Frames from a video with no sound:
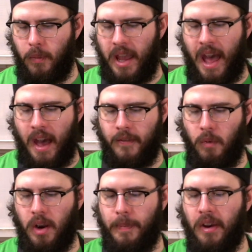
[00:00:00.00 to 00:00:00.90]
boy, we have
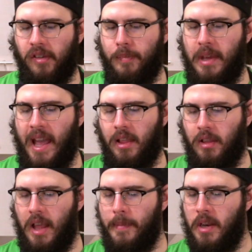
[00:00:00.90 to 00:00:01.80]
what appears to be a
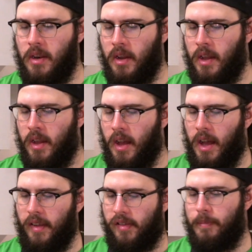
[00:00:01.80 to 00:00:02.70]
lemon,
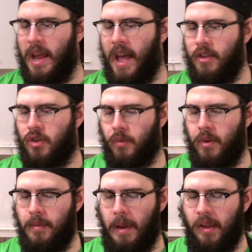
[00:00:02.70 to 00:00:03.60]
uh, some
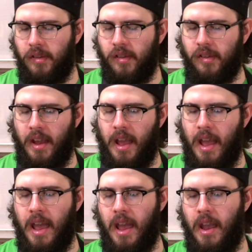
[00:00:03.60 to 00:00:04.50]
tangerine pieces,
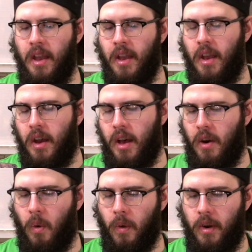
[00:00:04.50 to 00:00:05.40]
a uh,
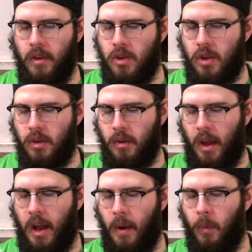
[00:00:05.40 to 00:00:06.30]
orange,
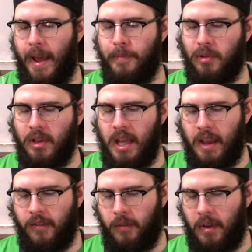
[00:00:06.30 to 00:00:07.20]
uh, what I
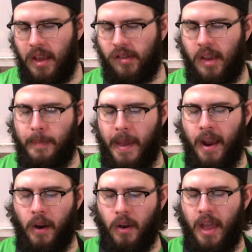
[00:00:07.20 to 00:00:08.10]
believe is a
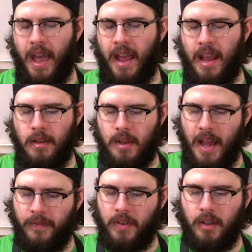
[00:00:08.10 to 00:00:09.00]
pear and a
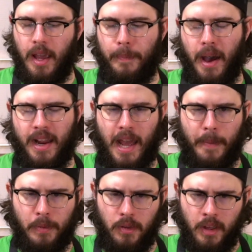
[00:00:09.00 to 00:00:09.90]
definitely a
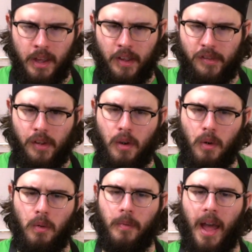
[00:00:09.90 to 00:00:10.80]
pineapple.
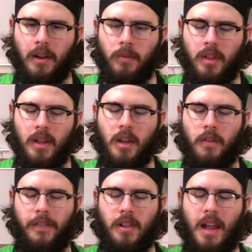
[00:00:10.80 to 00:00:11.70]
So I don't really know
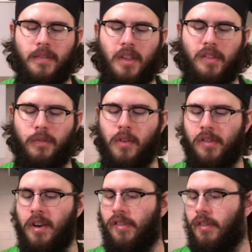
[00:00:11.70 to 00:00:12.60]
if a lot of these
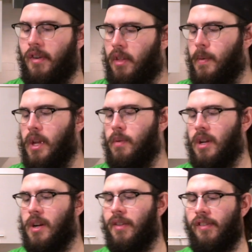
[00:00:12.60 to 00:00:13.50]
fruits are necessarily what you
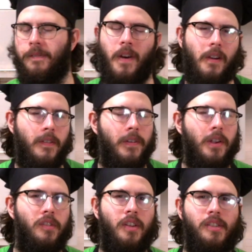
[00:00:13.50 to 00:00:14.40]
would call safari
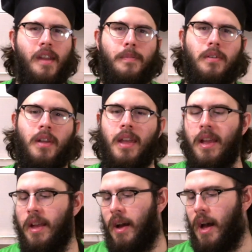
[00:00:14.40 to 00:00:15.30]
fruits, for example,
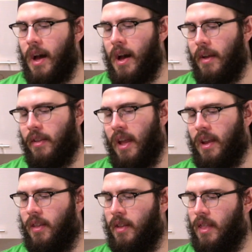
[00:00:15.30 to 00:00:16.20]
uh,
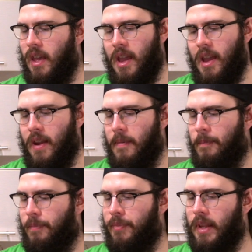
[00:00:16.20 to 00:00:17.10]
like the
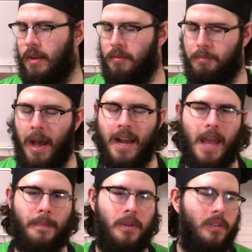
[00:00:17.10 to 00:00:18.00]

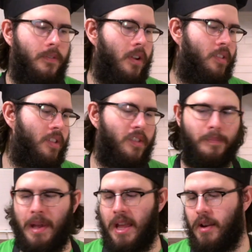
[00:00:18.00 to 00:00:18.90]
pineapple, for instance.
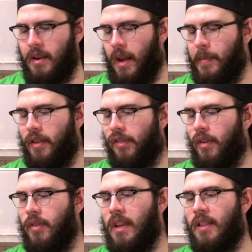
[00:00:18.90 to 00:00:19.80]
But I mean,
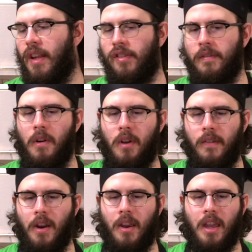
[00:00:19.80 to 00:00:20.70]
certainly it does evoke a
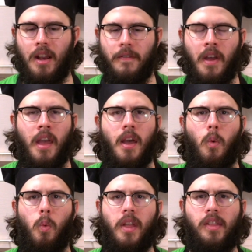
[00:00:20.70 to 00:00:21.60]
very kind of
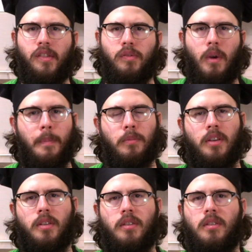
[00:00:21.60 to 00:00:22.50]

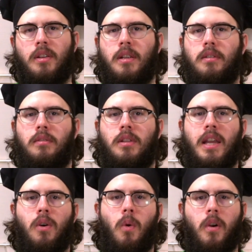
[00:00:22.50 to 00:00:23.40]
windswept,
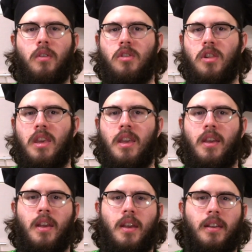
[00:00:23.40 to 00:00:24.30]
like orangey